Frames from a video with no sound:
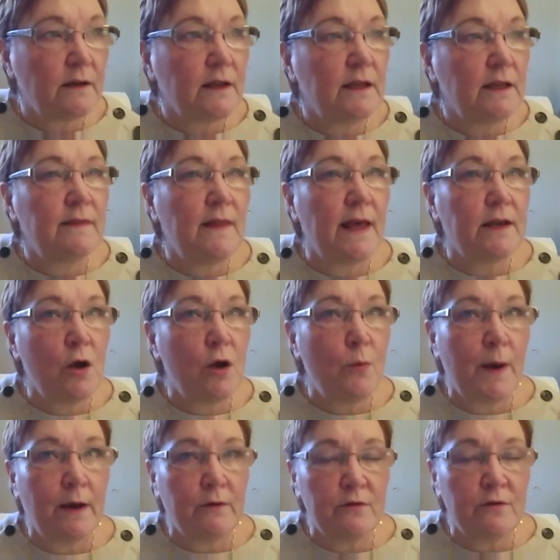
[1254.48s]
in that no
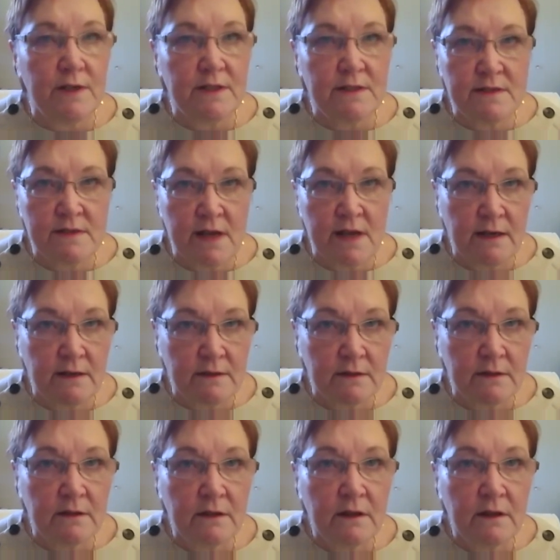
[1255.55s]
boundaried state.